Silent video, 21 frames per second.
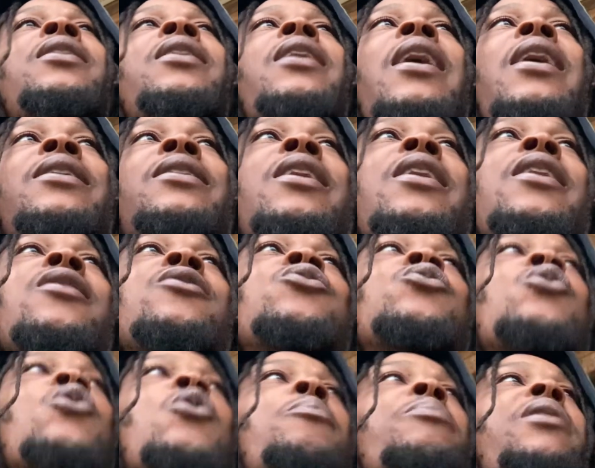and then
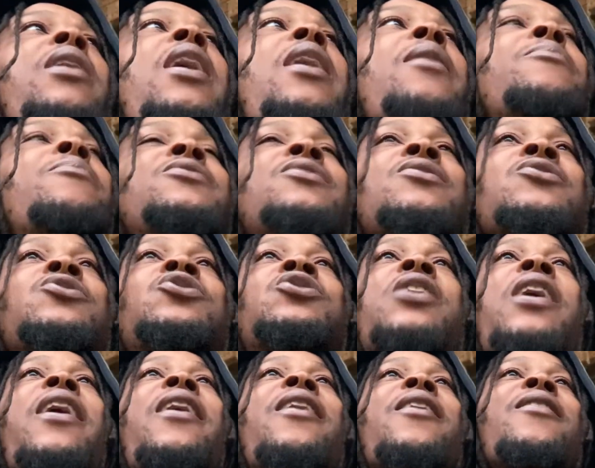you're gonna be able to
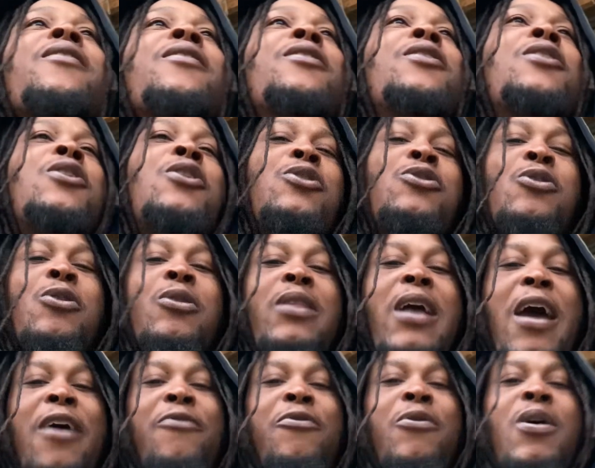share your
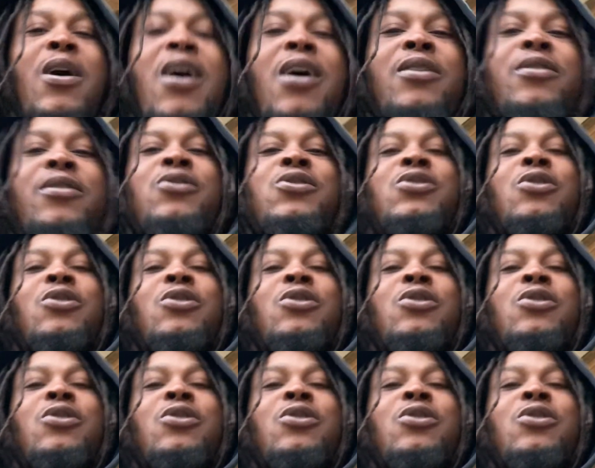life with others.